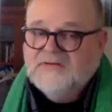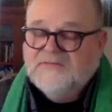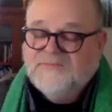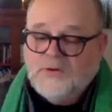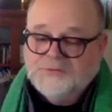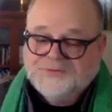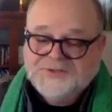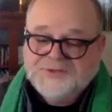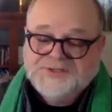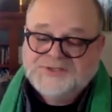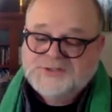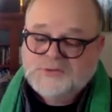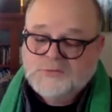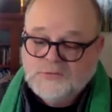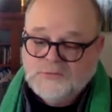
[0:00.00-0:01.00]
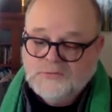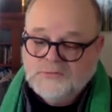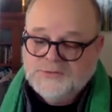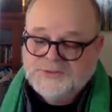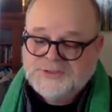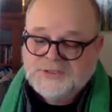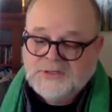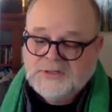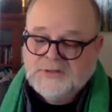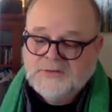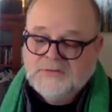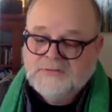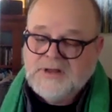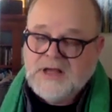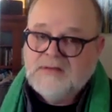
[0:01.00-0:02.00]
faltered Scrooge,
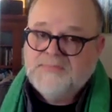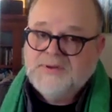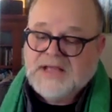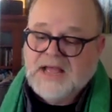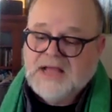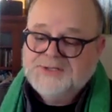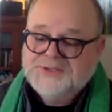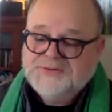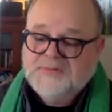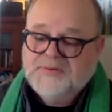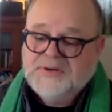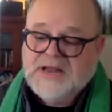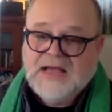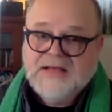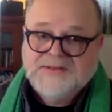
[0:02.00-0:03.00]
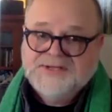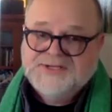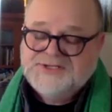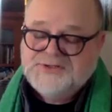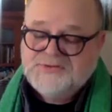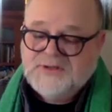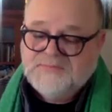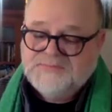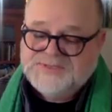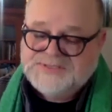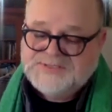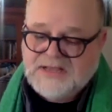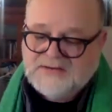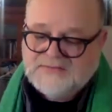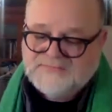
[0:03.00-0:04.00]
who now began to apply this to
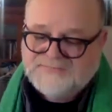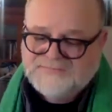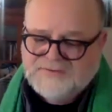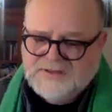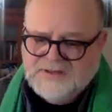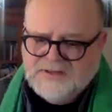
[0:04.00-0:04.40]
himself.